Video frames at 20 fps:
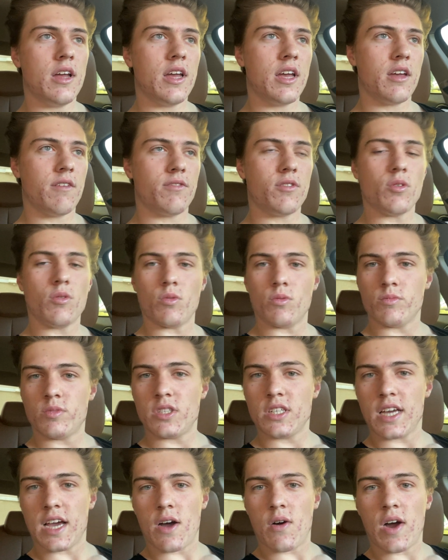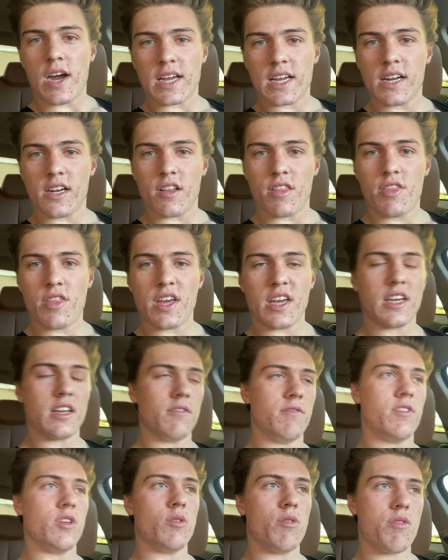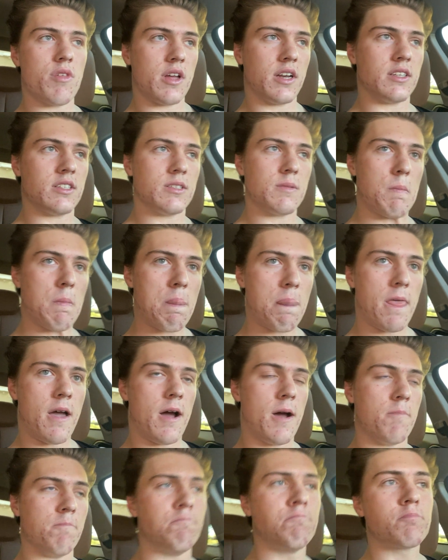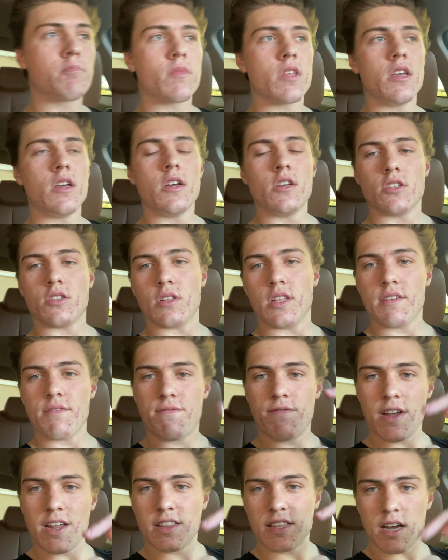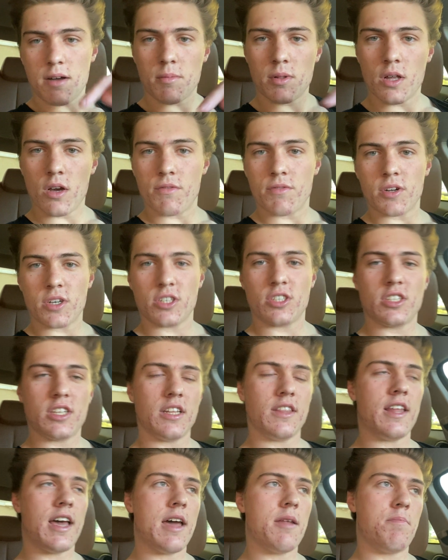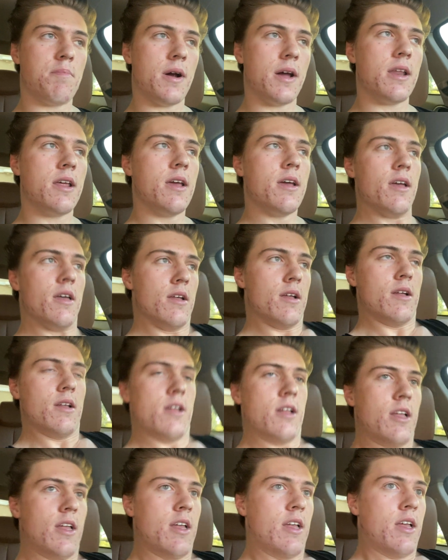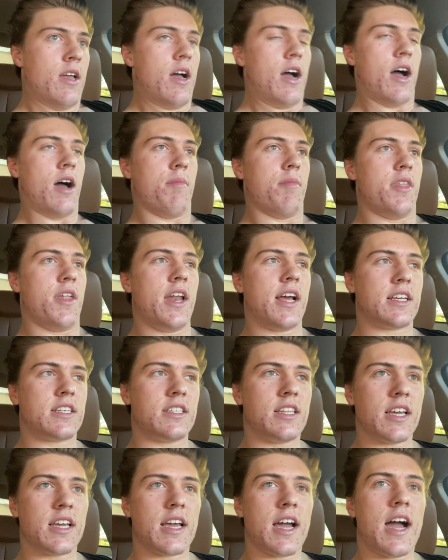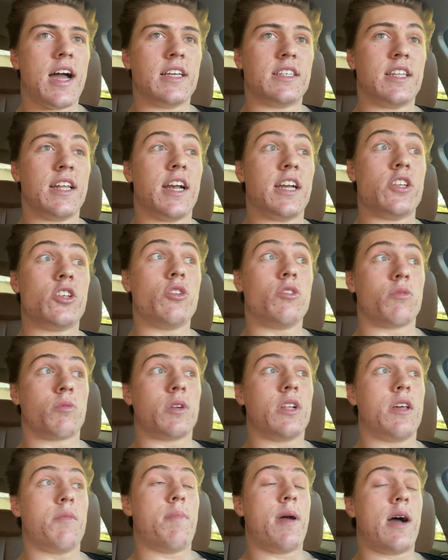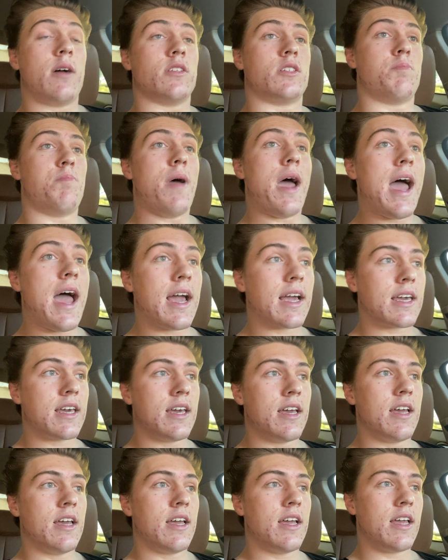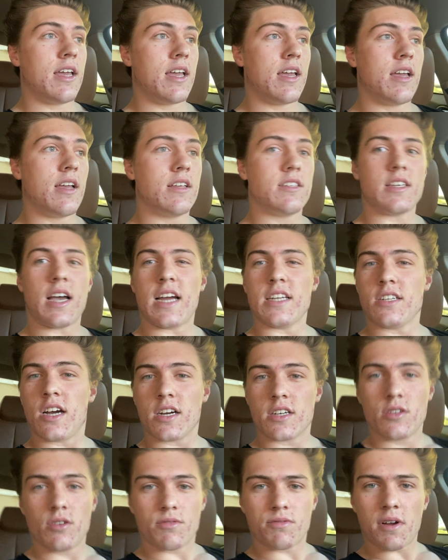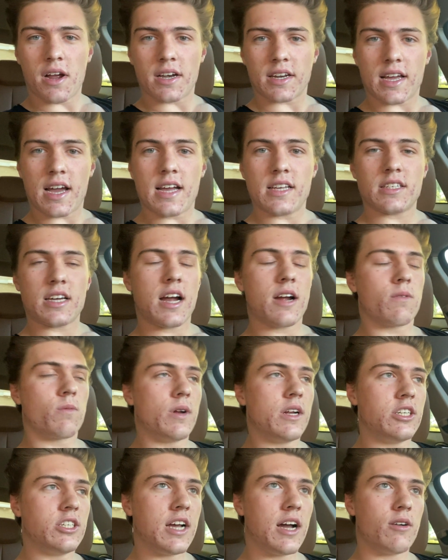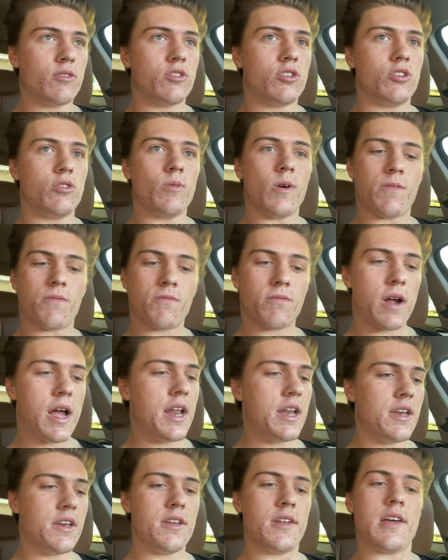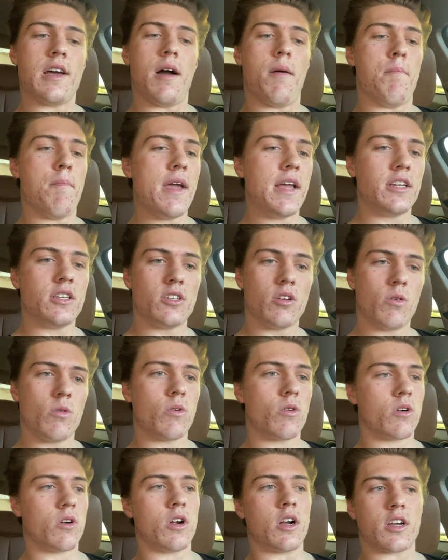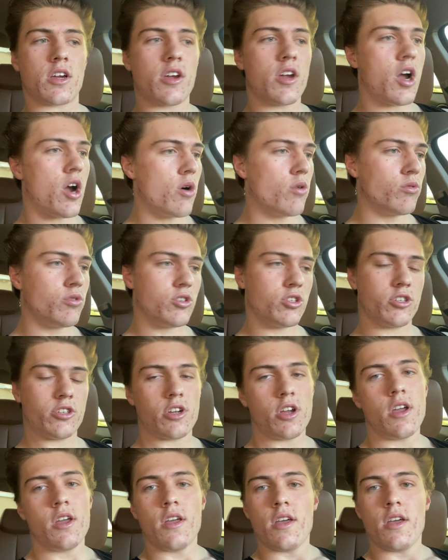if you see how I kind of think and view things. So leave faith down below if you're interested in that. But the next thing, guys, that I do to really bounce back is I talk to a friend, guys. I reach out to a friend, a mentor, a coach,